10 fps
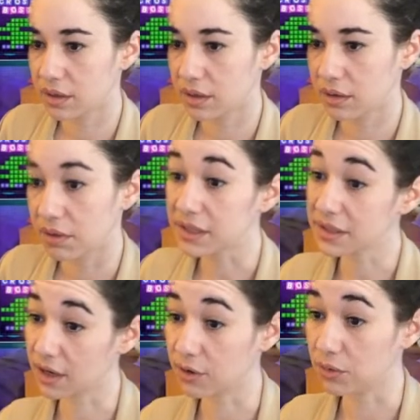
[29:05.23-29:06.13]
That's
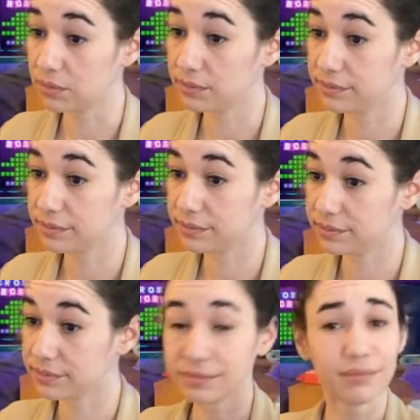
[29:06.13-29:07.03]
kind of cool.
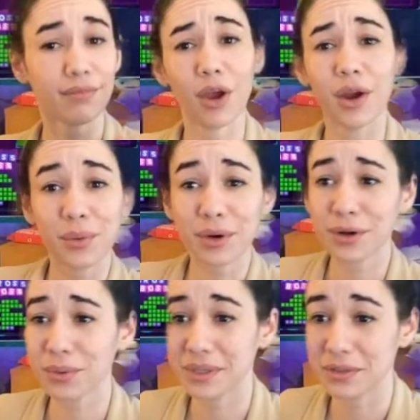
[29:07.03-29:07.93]
All right, we're going to
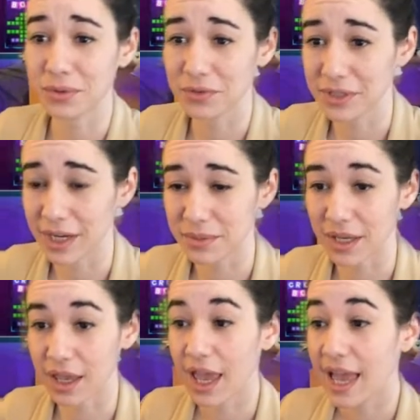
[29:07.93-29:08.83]
go with this one for time's
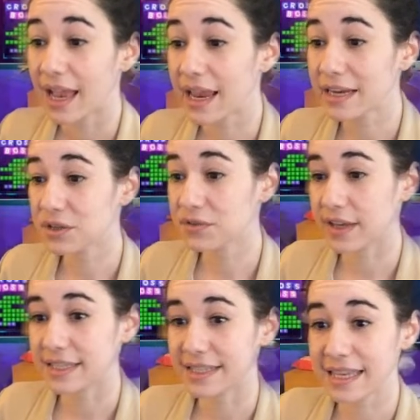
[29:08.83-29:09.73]
sake.
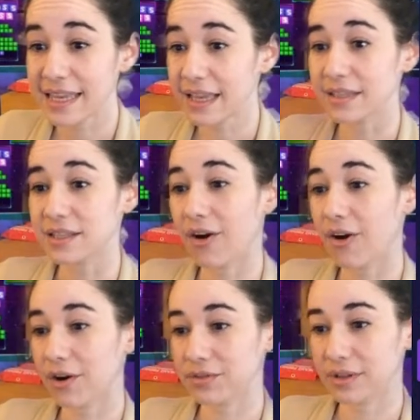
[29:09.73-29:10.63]
Interface. These
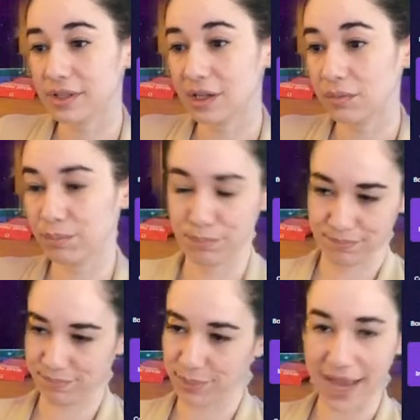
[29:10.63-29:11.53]
are the little
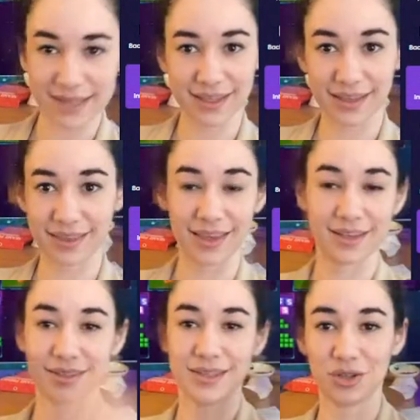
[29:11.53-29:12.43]
basket
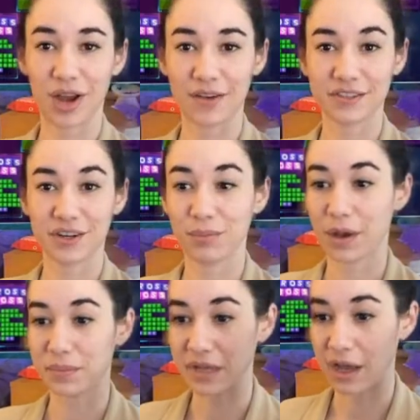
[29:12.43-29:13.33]
things that your avatar
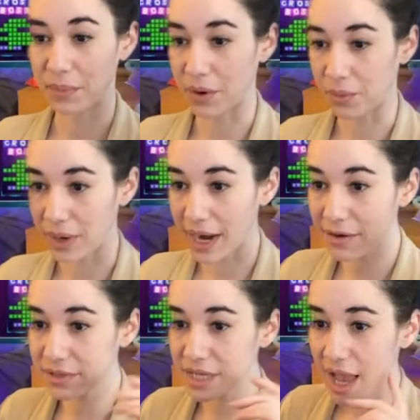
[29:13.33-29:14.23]
pops up
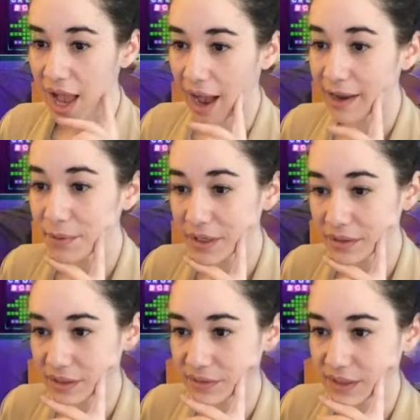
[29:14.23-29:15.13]
around. I'm going to
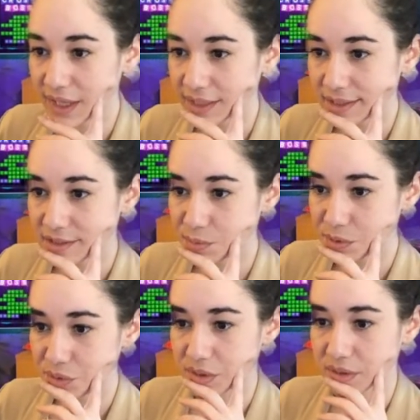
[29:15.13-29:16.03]
leave it like this, but
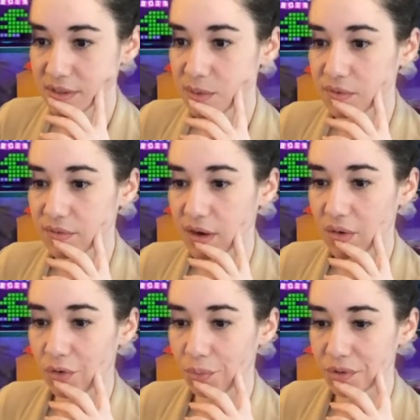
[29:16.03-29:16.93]
you can see we've got a
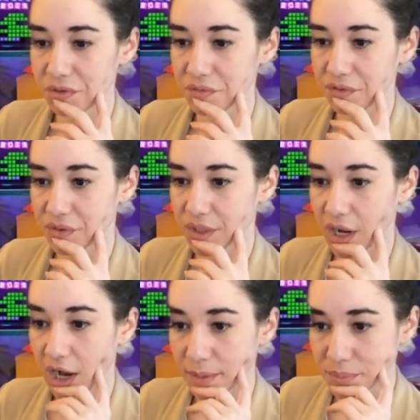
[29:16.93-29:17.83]
whole bunch of different
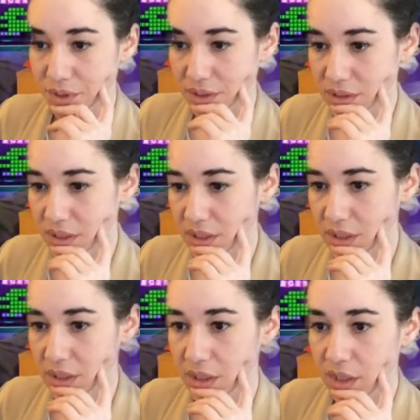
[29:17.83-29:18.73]
options
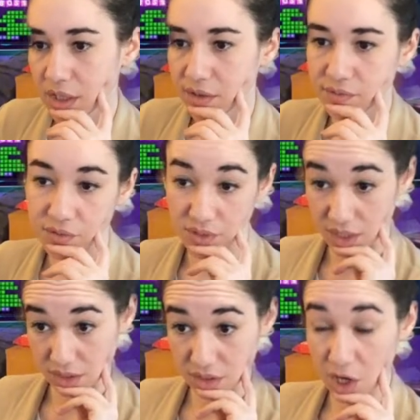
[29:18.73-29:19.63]
here. If you've got a
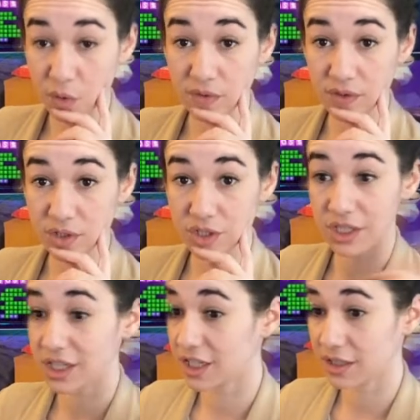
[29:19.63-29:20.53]
snowy
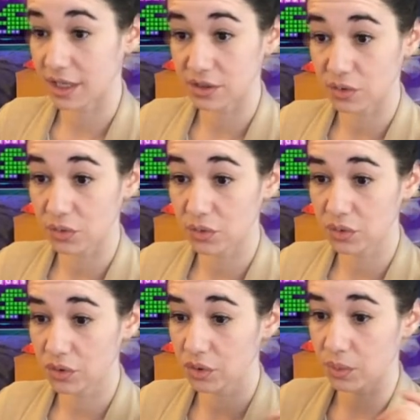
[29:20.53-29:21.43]
version, that's
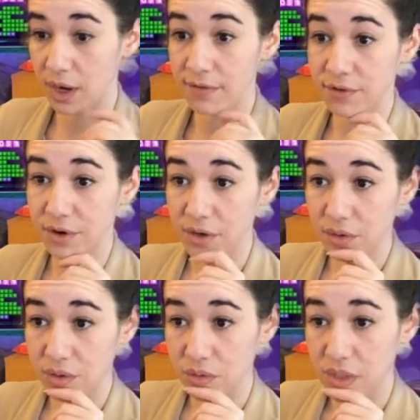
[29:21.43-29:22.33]
cool, whatever. You
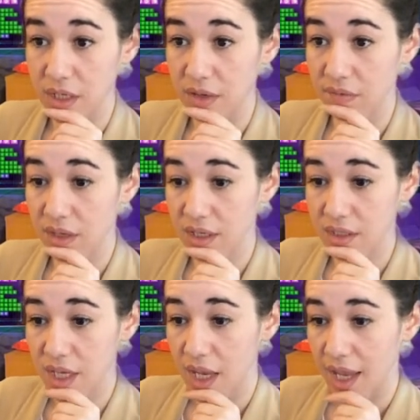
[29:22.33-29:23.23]
can use any of these.
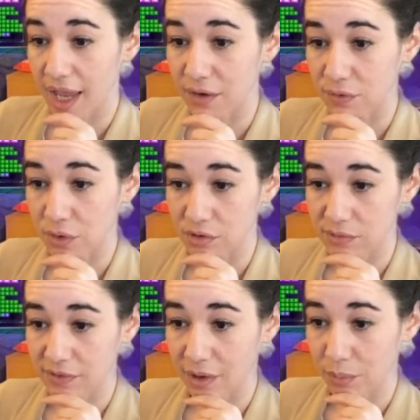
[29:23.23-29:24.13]
And of course,
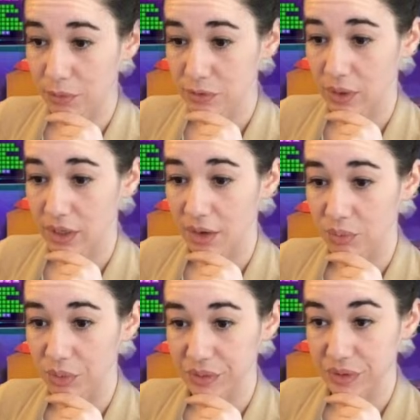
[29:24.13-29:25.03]
we've got Bold Squad
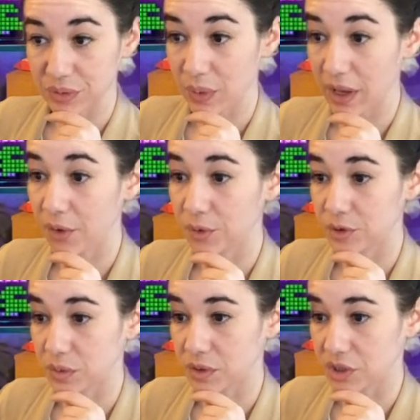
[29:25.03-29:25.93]
uploads as well, which
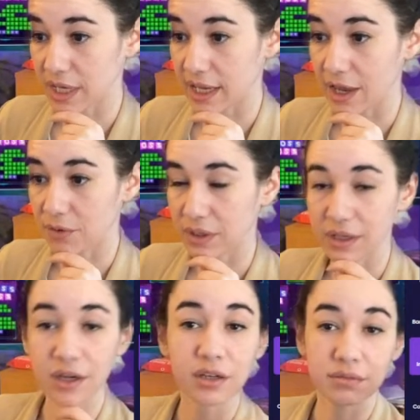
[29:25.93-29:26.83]
would just hang out right here